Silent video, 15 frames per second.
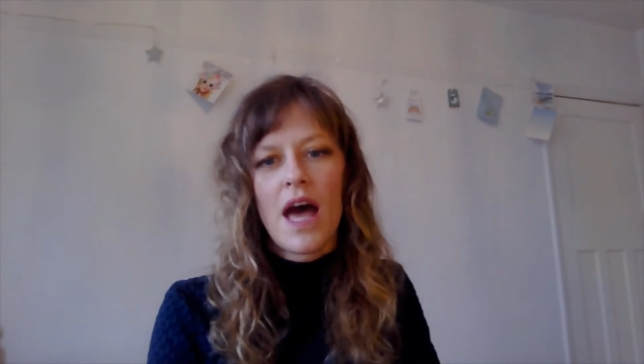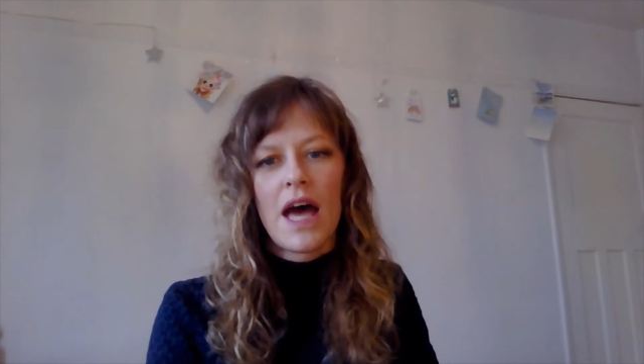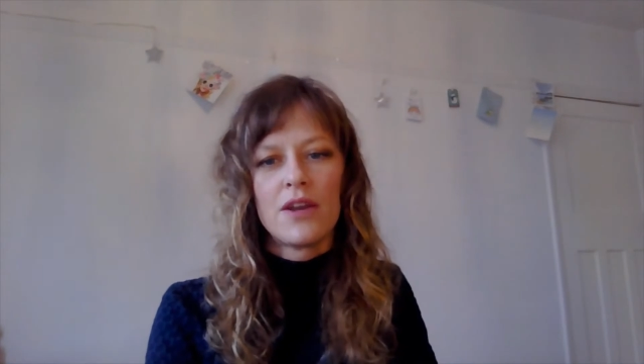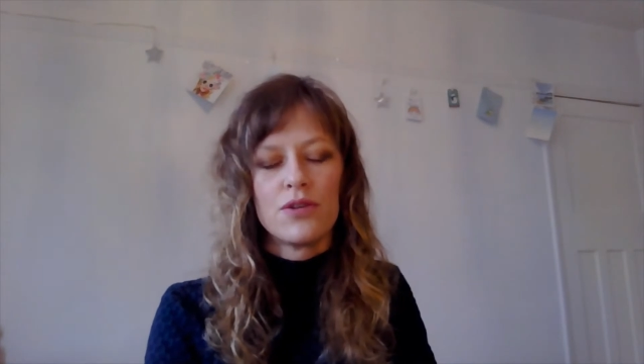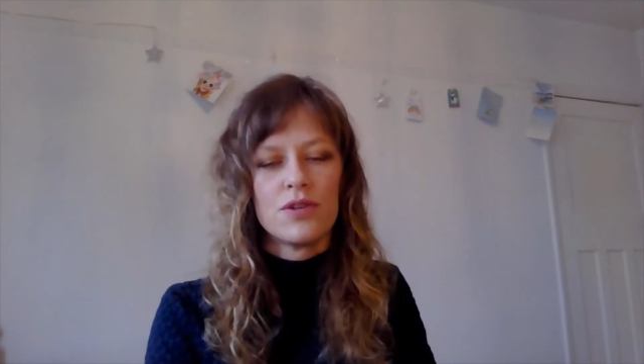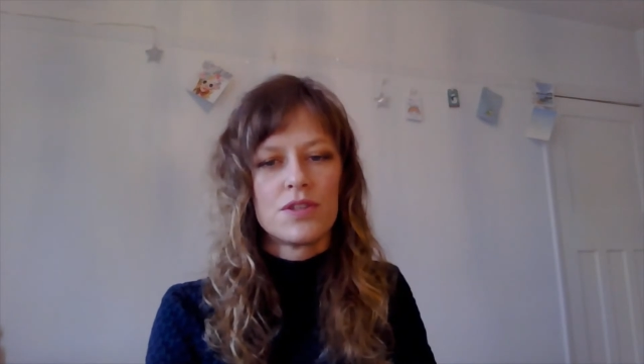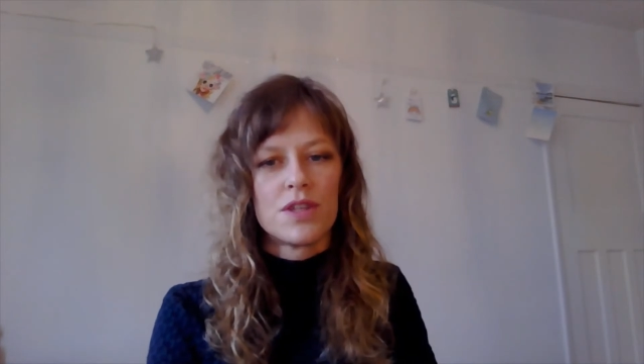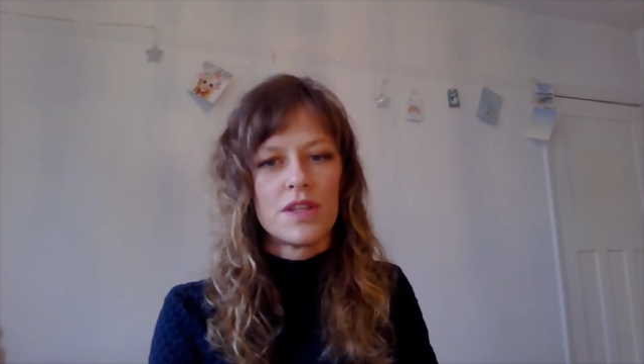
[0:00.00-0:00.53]
and
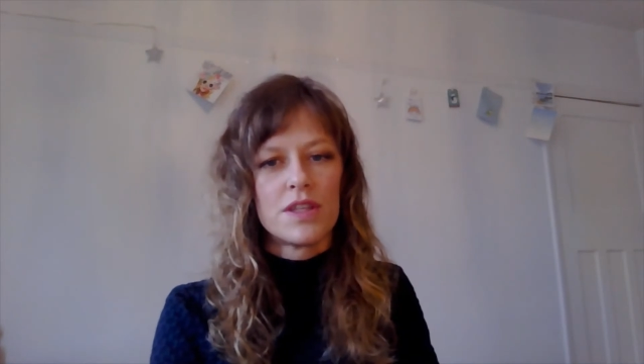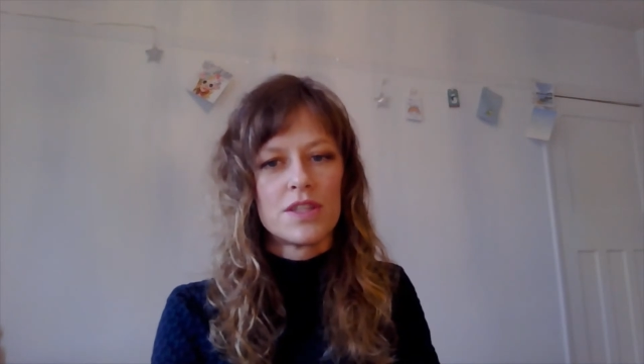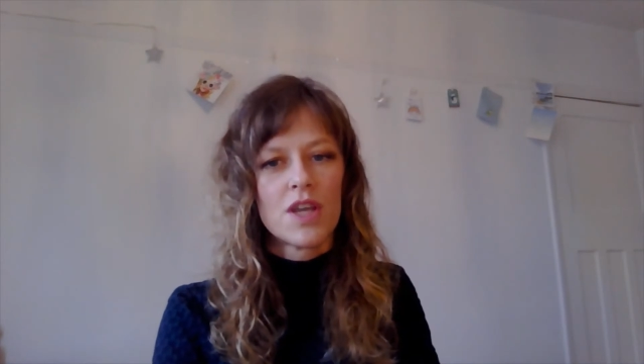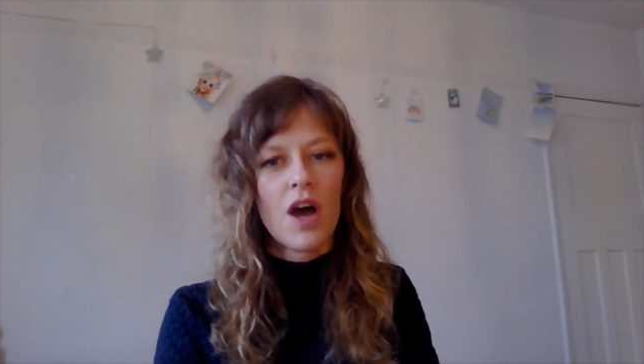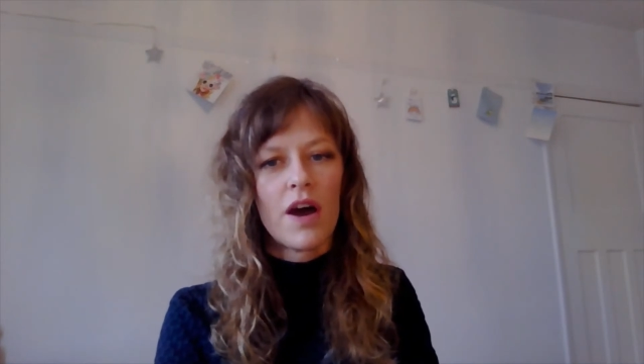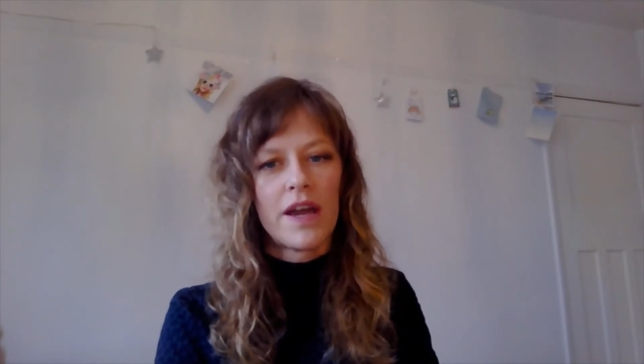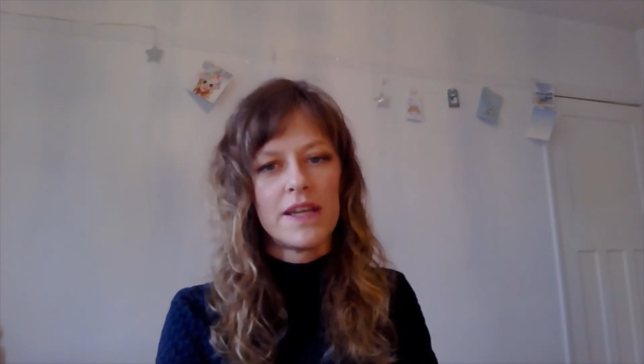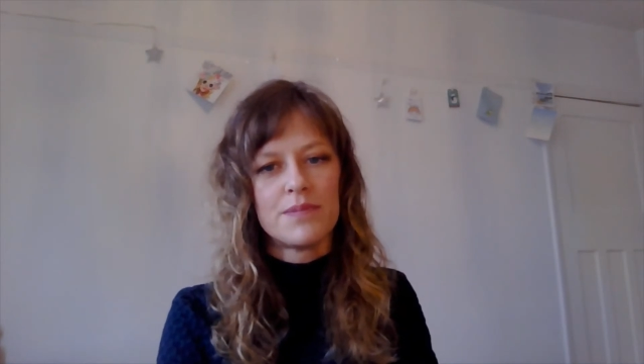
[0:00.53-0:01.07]
also the
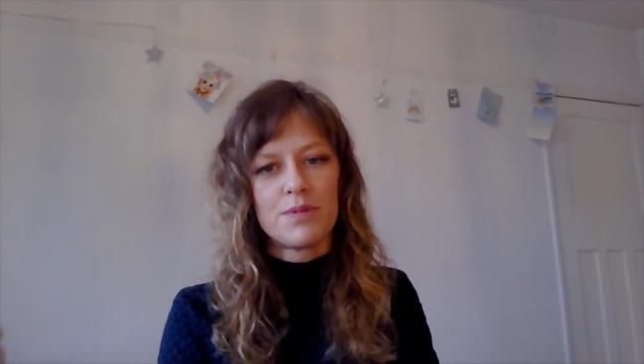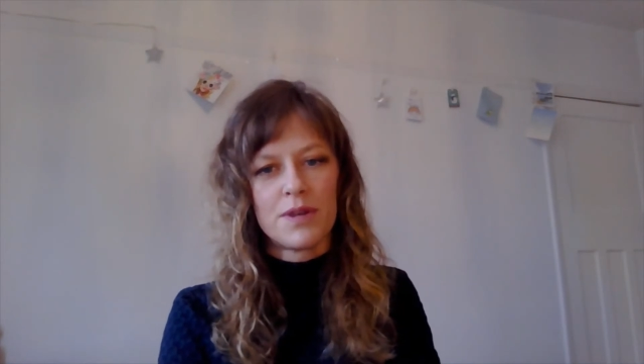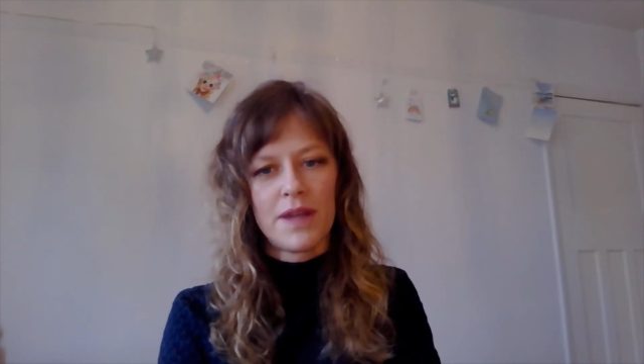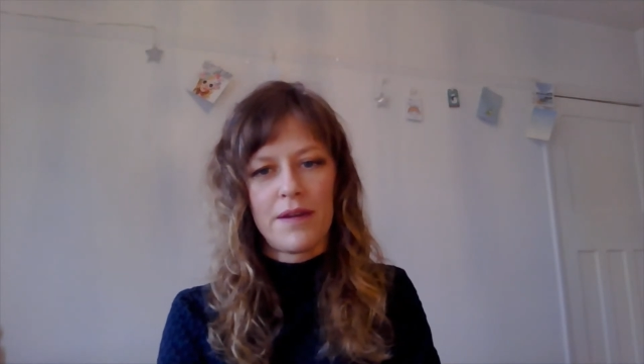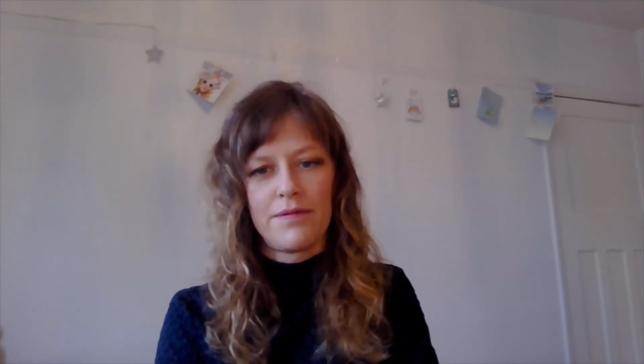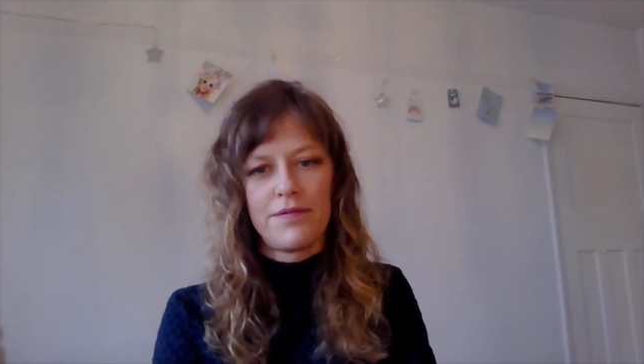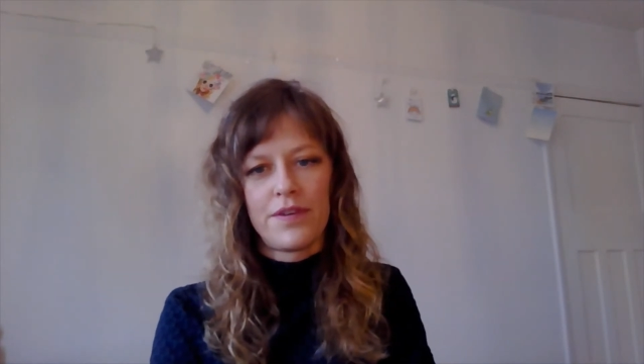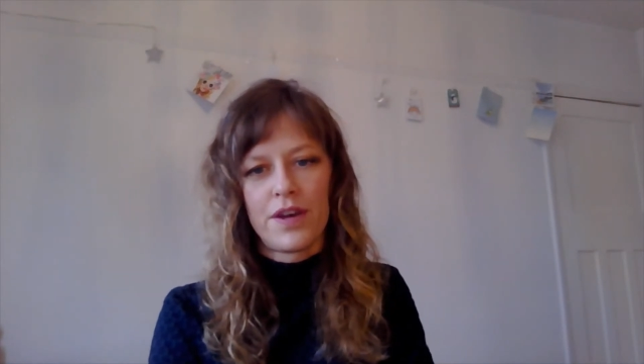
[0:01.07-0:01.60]
Tide print
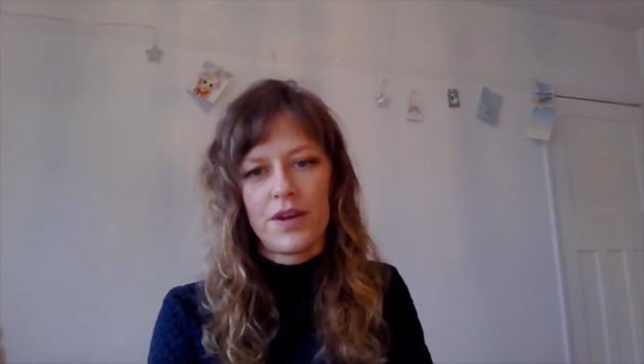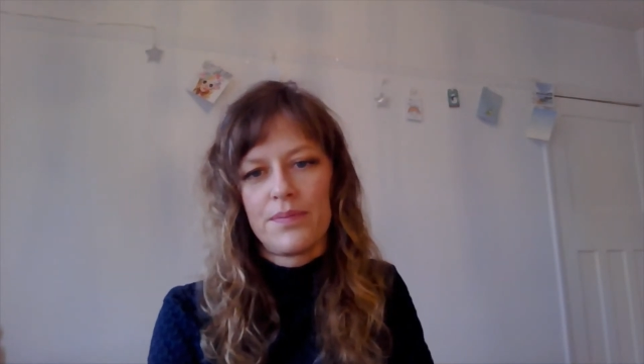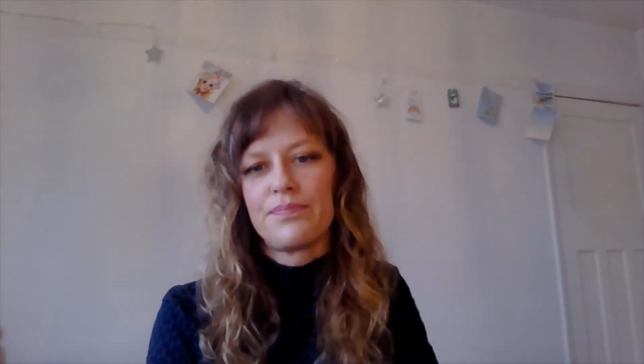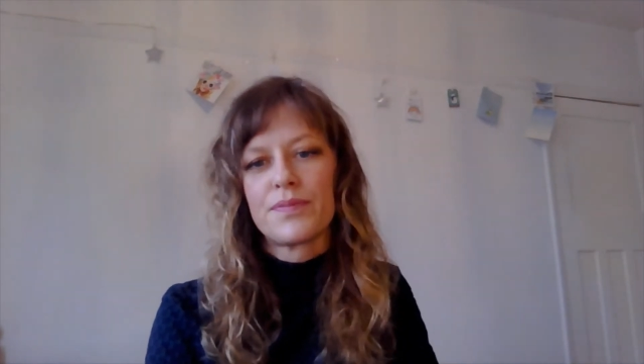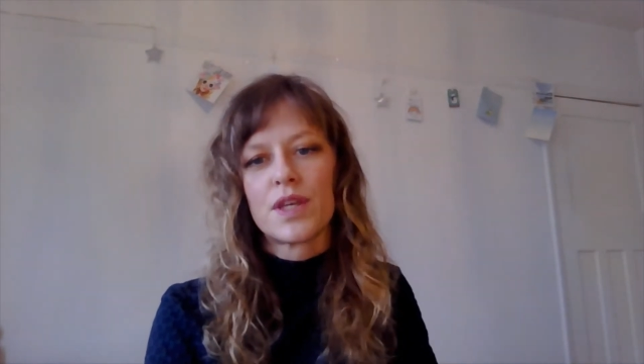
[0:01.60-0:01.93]
advert,